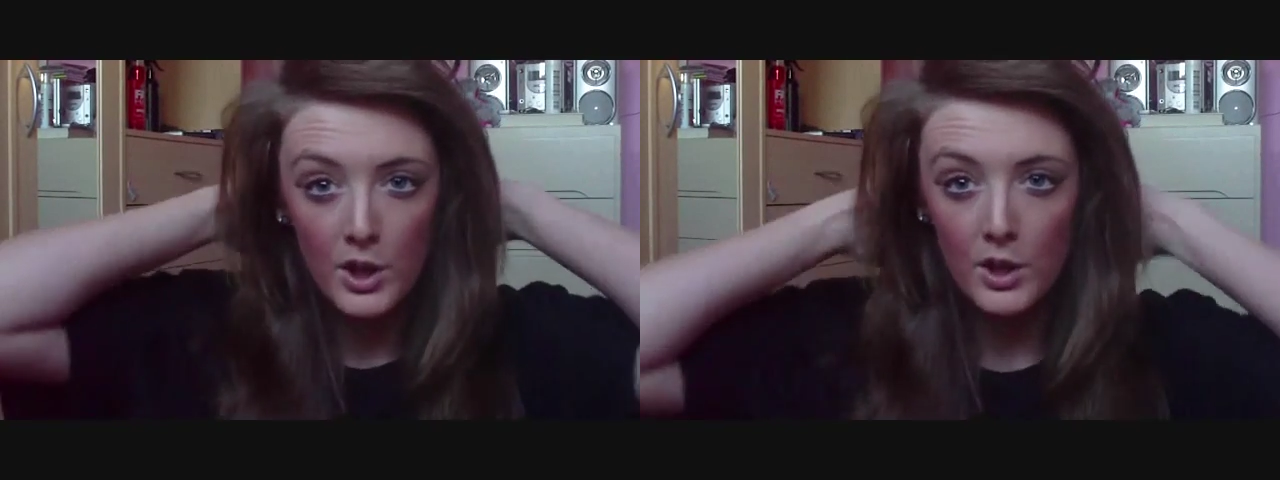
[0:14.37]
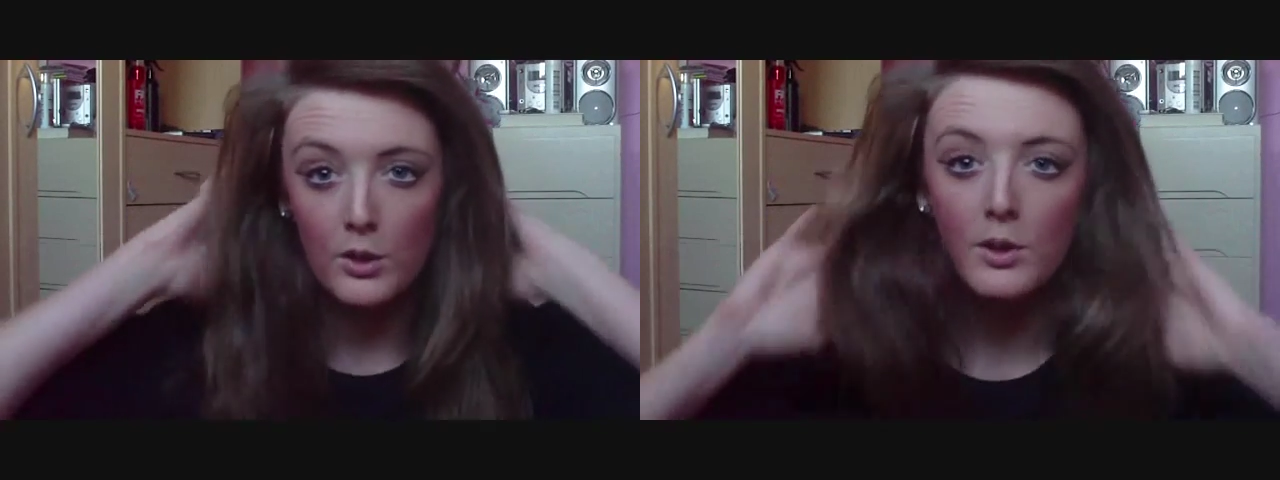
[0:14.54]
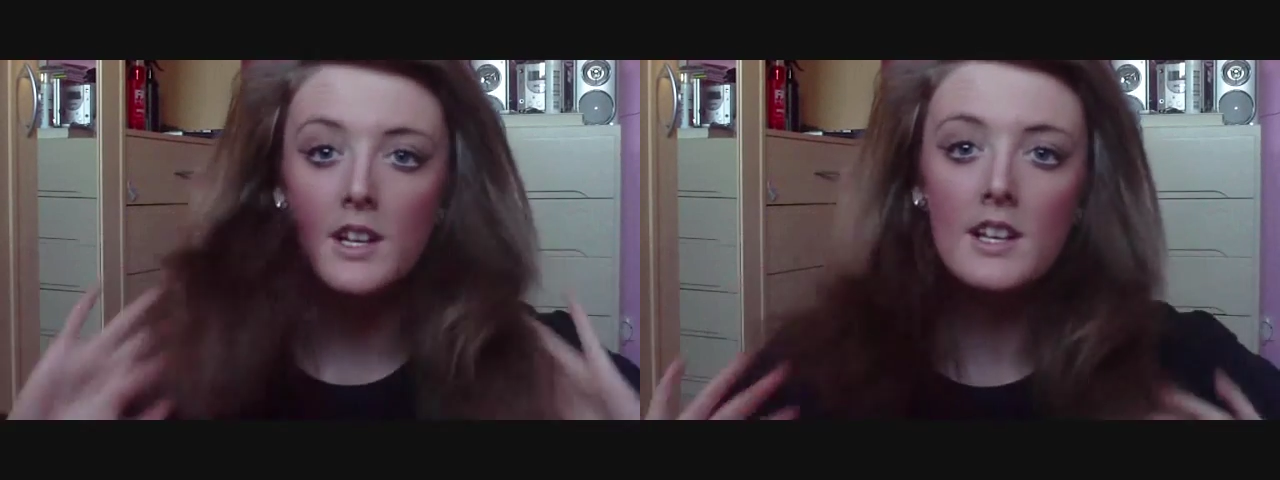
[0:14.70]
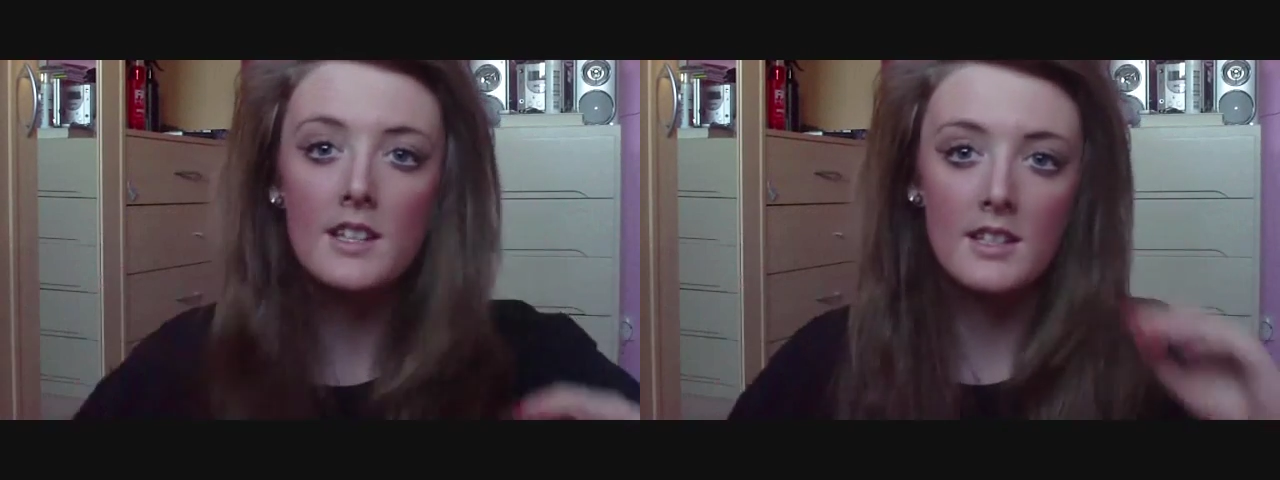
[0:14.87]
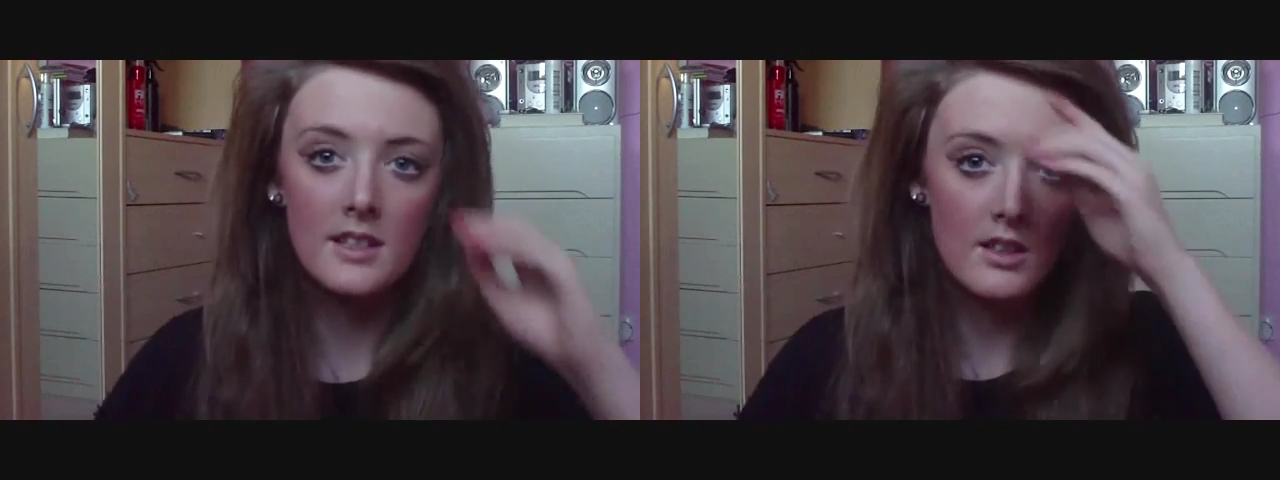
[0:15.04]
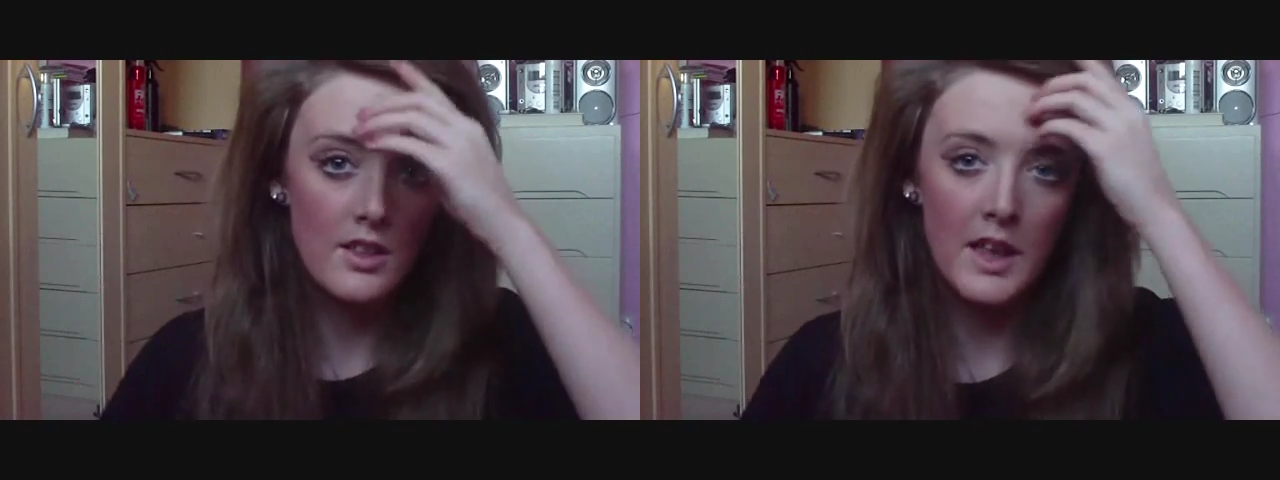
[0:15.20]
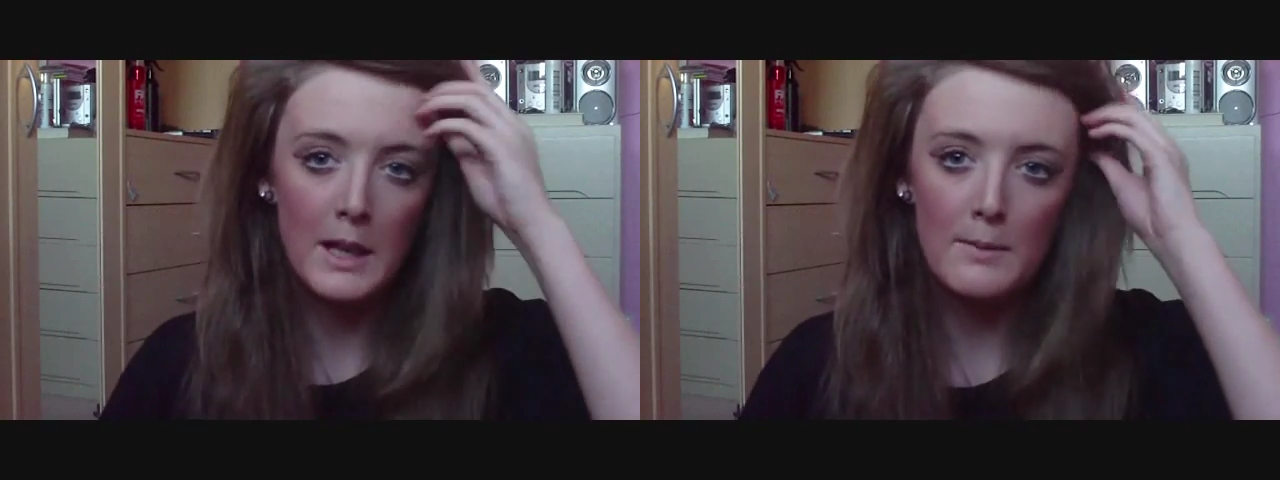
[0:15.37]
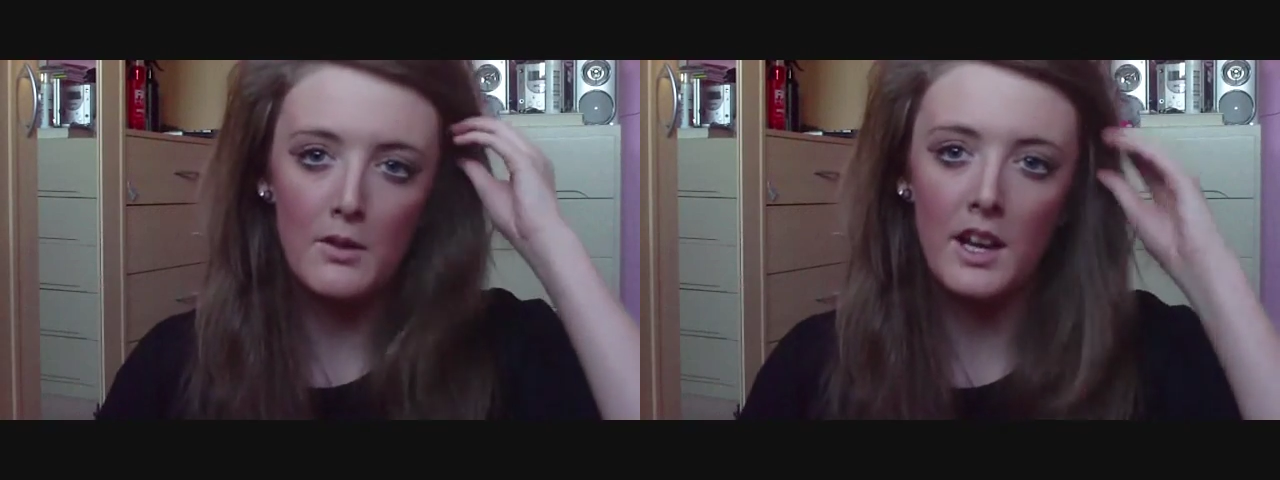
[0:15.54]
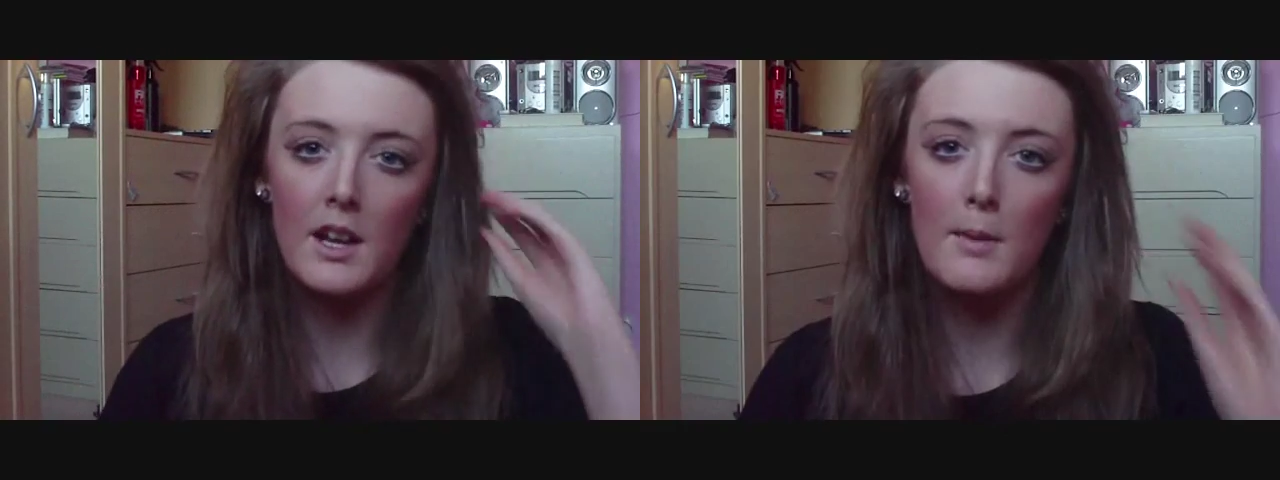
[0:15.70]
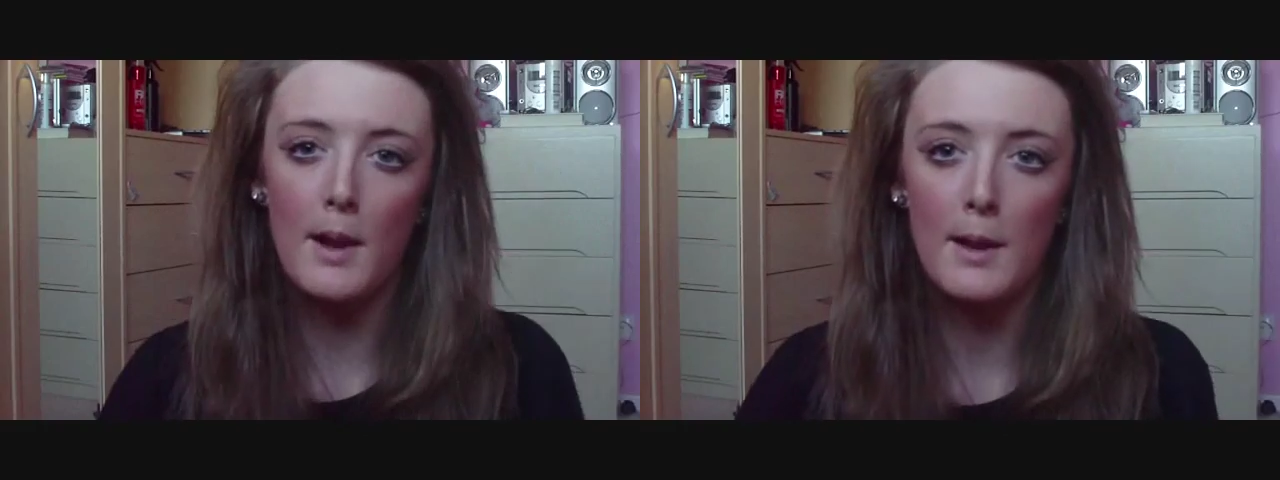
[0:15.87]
who is thinking about getting